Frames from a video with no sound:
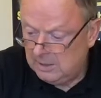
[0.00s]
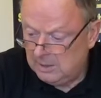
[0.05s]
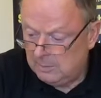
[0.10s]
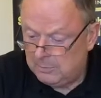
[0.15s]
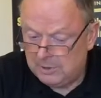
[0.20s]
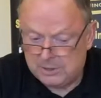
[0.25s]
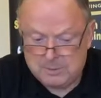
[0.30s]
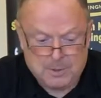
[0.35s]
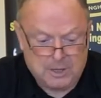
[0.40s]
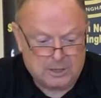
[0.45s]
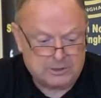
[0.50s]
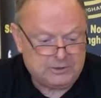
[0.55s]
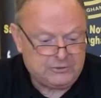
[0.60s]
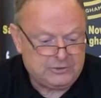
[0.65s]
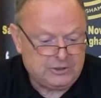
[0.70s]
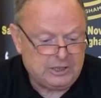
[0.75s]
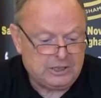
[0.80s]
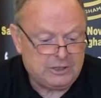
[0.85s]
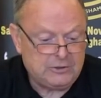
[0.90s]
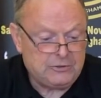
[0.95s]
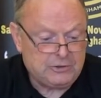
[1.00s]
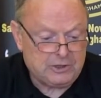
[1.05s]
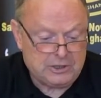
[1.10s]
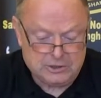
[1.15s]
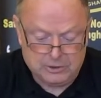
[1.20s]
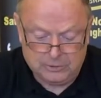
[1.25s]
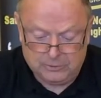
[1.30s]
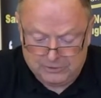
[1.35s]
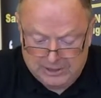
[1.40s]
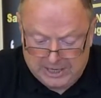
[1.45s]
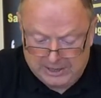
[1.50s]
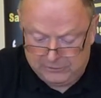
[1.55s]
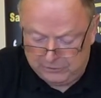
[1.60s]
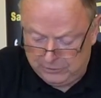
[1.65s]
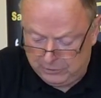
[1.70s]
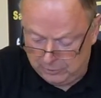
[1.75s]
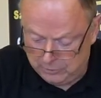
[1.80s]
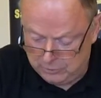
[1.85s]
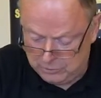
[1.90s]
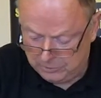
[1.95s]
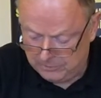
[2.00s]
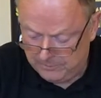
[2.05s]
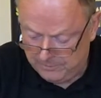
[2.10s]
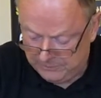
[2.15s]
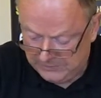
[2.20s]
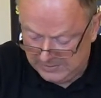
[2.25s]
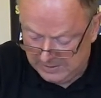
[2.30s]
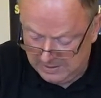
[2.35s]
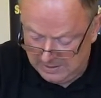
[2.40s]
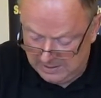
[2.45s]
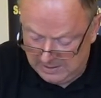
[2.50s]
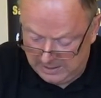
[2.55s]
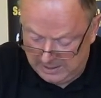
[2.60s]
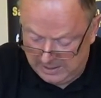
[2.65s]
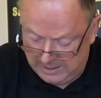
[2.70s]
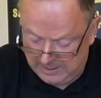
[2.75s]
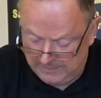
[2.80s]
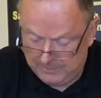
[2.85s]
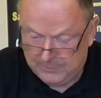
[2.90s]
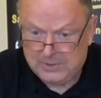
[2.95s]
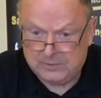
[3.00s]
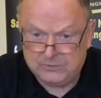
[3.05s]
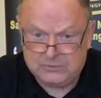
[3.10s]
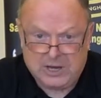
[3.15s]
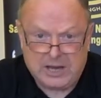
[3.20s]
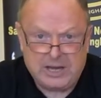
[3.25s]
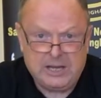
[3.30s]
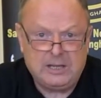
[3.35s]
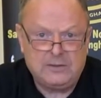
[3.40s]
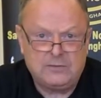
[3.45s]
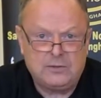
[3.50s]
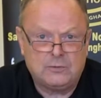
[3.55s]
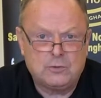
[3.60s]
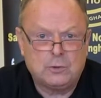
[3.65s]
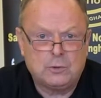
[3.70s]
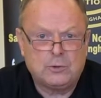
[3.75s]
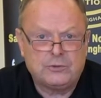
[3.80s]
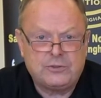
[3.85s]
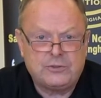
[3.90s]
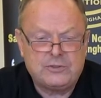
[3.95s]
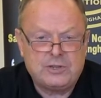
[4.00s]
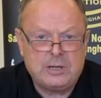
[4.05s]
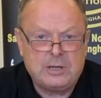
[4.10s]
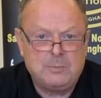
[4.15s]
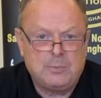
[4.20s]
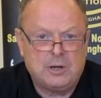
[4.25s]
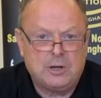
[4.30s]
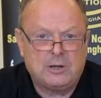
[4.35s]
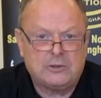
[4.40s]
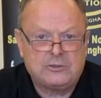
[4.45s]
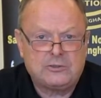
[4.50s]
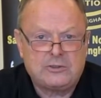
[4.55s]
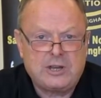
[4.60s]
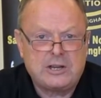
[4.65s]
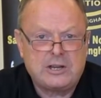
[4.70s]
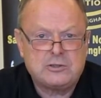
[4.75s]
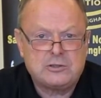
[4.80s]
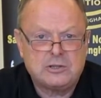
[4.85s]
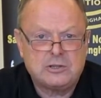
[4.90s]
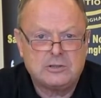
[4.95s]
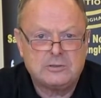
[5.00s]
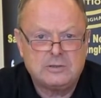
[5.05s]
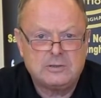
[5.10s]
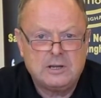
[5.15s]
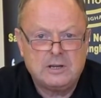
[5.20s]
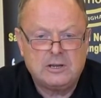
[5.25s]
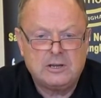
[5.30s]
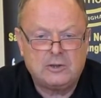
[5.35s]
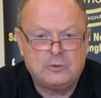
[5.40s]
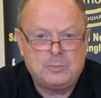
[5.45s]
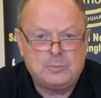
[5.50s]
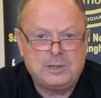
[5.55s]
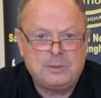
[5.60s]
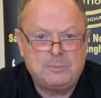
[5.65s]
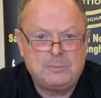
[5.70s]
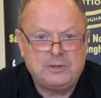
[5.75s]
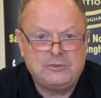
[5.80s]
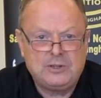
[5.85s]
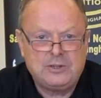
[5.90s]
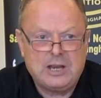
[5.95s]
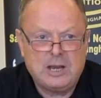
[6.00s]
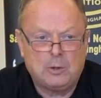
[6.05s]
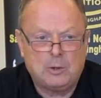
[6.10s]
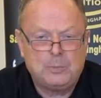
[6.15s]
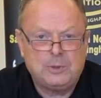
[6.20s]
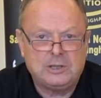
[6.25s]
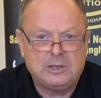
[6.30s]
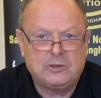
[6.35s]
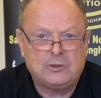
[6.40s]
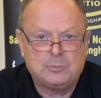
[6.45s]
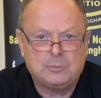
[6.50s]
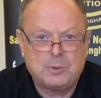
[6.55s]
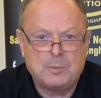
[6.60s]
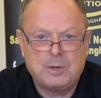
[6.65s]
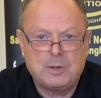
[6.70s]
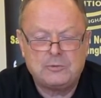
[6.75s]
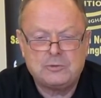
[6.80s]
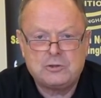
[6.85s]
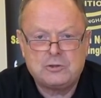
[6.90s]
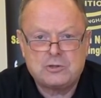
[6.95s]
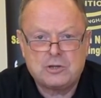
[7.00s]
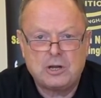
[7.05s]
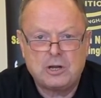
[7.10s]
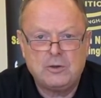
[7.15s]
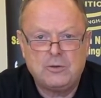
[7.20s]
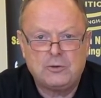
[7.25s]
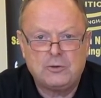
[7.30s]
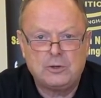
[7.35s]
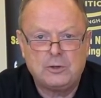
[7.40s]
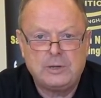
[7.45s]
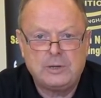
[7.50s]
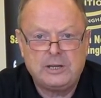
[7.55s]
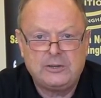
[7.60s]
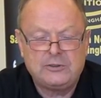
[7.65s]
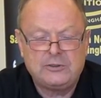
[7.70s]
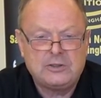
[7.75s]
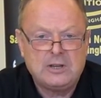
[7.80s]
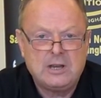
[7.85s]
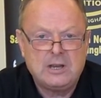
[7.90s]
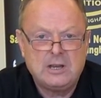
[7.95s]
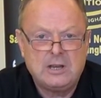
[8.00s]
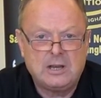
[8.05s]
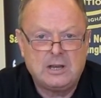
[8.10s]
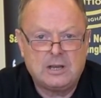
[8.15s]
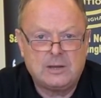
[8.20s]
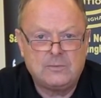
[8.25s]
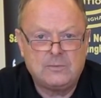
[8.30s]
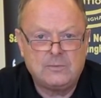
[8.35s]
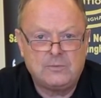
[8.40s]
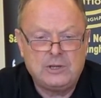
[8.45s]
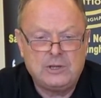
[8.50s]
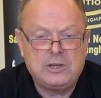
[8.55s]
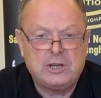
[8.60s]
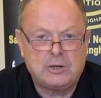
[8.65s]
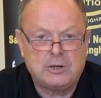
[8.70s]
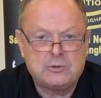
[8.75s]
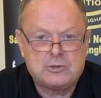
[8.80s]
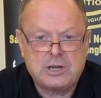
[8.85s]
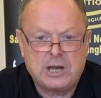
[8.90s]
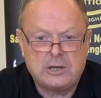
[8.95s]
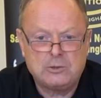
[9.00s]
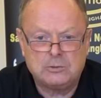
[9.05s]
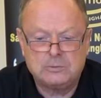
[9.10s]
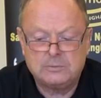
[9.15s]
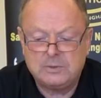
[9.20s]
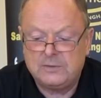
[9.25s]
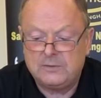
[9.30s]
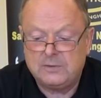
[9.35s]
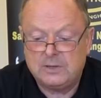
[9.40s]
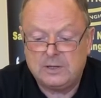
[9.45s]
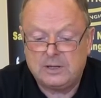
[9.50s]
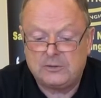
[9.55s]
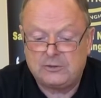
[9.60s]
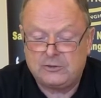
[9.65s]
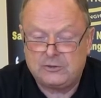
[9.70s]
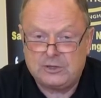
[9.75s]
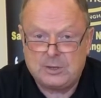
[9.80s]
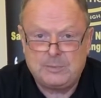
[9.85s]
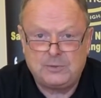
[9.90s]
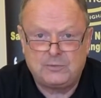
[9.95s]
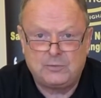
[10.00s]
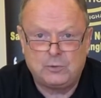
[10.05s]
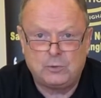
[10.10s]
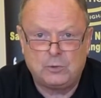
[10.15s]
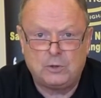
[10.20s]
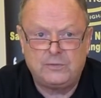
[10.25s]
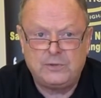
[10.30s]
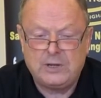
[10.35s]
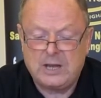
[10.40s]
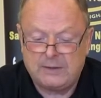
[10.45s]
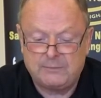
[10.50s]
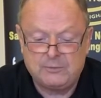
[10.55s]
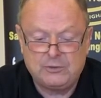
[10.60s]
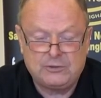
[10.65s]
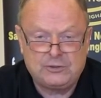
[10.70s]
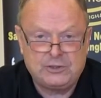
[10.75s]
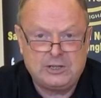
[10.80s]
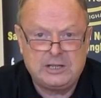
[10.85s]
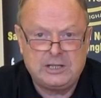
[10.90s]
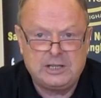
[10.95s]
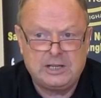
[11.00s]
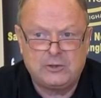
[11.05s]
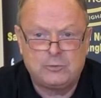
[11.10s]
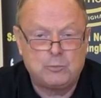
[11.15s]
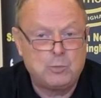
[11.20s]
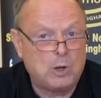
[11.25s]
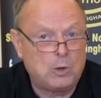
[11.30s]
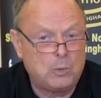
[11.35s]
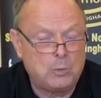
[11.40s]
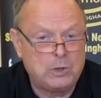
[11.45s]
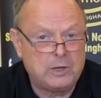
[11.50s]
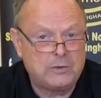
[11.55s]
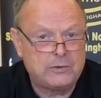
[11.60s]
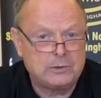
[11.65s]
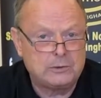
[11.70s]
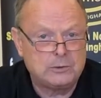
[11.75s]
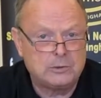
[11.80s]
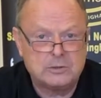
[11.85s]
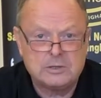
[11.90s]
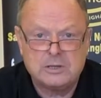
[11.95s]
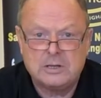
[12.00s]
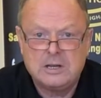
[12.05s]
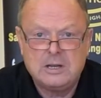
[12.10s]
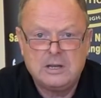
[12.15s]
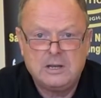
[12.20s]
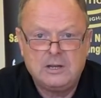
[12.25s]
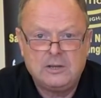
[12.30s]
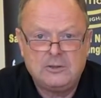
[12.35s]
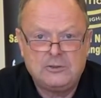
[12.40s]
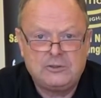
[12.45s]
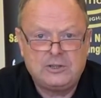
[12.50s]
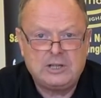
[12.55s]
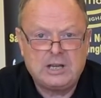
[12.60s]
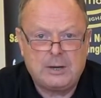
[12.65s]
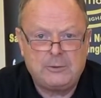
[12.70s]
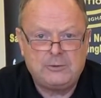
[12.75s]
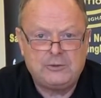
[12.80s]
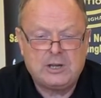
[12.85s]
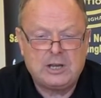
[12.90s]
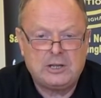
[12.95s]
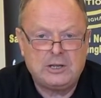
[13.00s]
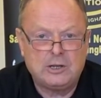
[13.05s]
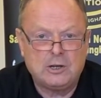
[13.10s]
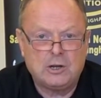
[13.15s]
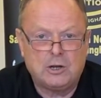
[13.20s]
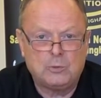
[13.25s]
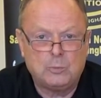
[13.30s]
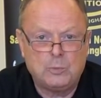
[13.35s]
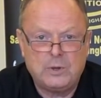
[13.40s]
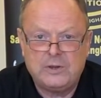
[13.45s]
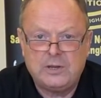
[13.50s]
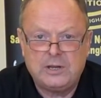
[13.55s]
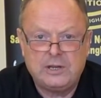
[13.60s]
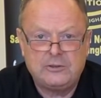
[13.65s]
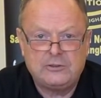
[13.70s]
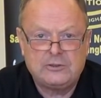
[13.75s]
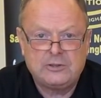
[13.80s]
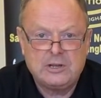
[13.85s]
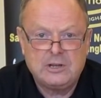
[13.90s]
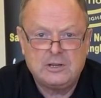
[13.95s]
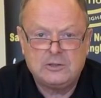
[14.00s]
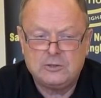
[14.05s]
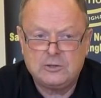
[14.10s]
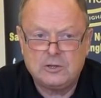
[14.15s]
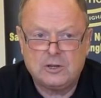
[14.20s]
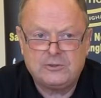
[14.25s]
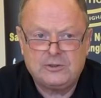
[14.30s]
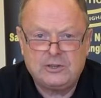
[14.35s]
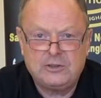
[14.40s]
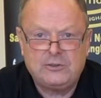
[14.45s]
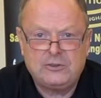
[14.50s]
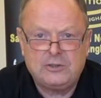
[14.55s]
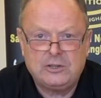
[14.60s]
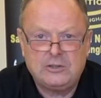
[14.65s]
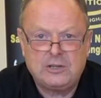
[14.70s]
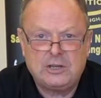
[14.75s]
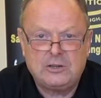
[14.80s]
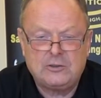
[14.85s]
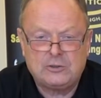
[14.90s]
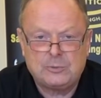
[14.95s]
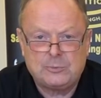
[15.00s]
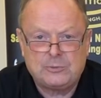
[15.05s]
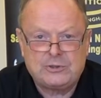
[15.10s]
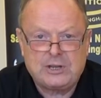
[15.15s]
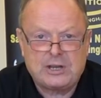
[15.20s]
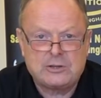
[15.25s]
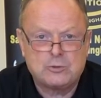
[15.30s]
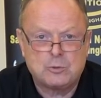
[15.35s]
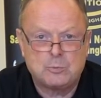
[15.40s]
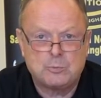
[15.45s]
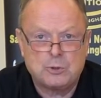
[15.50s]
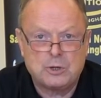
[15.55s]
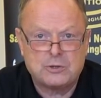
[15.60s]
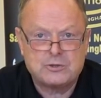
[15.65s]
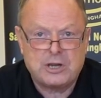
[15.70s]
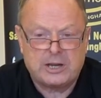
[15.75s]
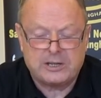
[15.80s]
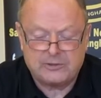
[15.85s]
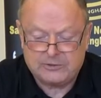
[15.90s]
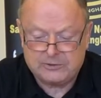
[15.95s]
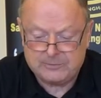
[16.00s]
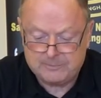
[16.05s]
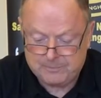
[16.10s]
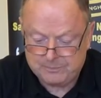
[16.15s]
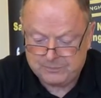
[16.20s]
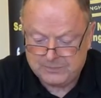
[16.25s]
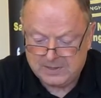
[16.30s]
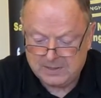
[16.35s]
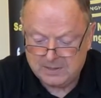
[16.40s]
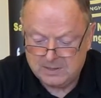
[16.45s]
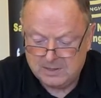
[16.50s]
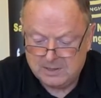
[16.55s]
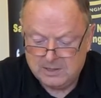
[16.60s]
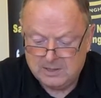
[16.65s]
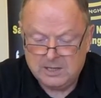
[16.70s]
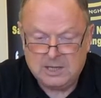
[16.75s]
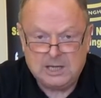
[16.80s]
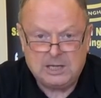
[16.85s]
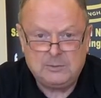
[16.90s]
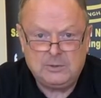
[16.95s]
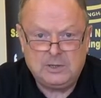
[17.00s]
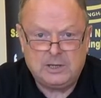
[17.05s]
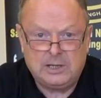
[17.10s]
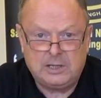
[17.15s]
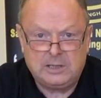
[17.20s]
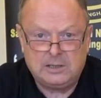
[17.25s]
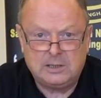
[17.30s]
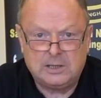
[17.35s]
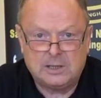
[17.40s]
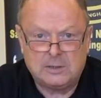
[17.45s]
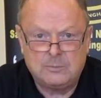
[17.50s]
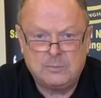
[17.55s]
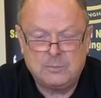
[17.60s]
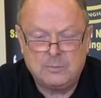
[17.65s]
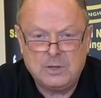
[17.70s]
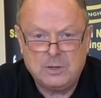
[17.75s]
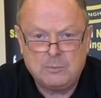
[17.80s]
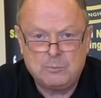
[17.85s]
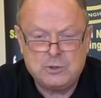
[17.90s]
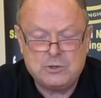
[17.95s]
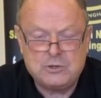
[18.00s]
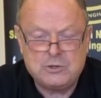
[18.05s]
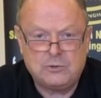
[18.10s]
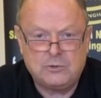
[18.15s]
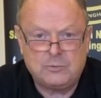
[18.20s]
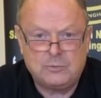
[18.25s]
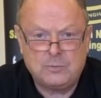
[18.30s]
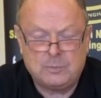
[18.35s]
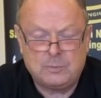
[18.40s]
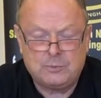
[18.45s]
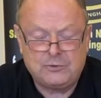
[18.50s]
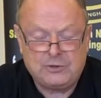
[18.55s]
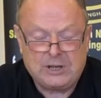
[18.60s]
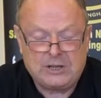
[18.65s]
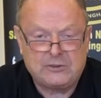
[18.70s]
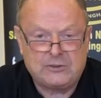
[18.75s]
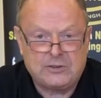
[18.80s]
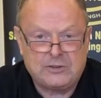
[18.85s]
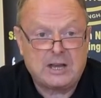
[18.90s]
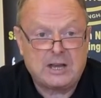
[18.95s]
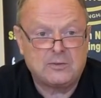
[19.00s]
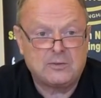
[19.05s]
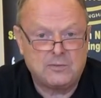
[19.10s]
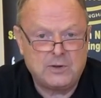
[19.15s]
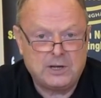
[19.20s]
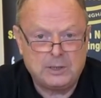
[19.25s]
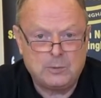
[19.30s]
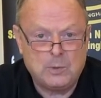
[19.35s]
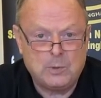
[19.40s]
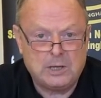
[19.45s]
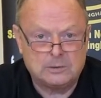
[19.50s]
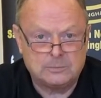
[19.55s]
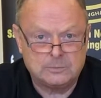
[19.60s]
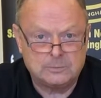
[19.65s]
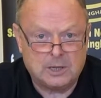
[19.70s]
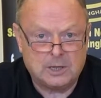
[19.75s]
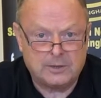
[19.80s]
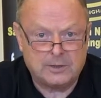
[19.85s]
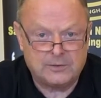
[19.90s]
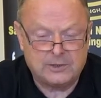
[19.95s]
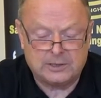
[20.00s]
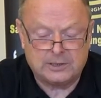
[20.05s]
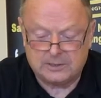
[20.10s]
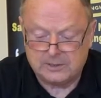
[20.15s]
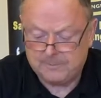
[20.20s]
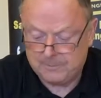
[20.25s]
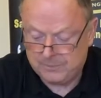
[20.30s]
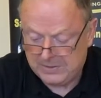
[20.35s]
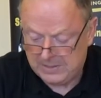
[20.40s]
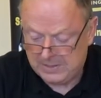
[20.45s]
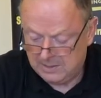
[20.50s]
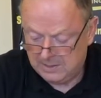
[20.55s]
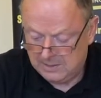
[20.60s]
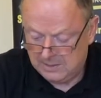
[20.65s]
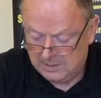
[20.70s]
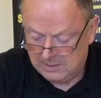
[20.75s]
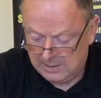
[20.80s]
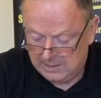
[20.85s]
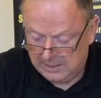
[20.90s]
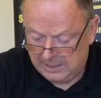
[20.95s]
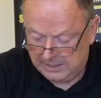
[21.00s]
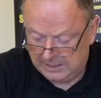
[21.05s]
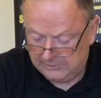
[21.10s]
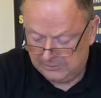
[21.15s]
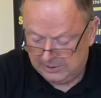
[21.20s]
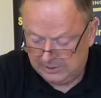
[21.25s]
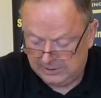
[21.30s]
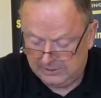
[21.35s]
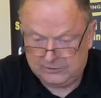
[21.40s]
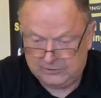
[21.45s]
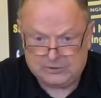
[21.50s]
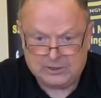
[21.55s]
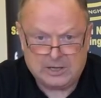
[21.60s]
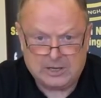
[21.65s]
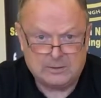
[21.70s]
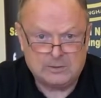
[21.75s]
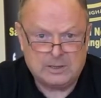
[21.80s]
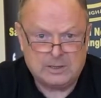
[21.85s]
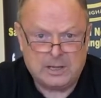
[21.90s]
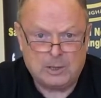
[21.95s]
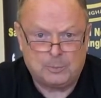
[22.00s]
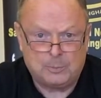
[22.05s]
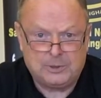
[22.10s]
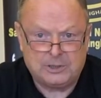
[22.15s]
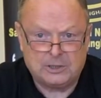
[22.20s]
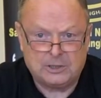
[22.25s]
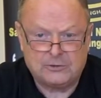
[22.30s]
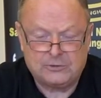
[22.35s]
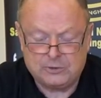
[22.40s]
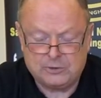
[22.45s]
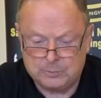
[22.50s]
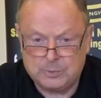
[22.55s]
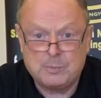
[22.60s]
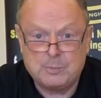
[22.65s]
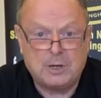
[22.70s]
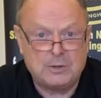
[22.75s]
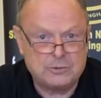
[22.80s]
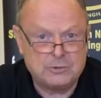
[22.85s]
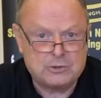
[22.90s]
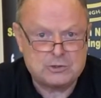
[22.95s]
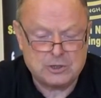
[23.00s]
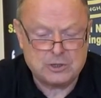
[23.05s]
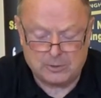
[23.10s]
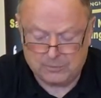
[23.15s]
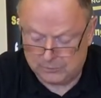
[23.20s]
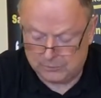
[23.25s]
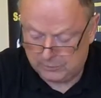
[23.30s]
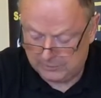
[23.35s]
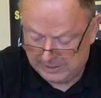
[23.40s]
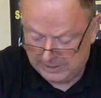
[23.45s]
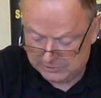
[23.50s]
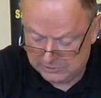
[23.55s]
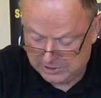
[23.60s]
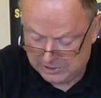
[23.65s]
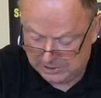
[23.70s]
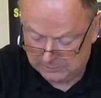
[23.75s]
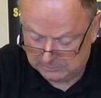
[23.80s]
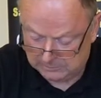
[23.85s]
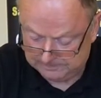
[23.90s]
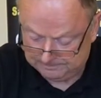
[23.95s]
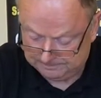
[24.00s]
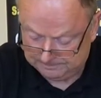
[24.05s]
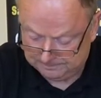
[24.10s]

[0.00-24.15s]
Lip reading: But the marketing continues as usual. Dave, of course, at Dean Park Station has been busy helping us promote the show through his video channel. As I said before, if you haven't seen it, it's well worth a look. See how he's getting on with his not insubstantial project. He presents that very well, I think. And he's helping us to promote the show through that channel.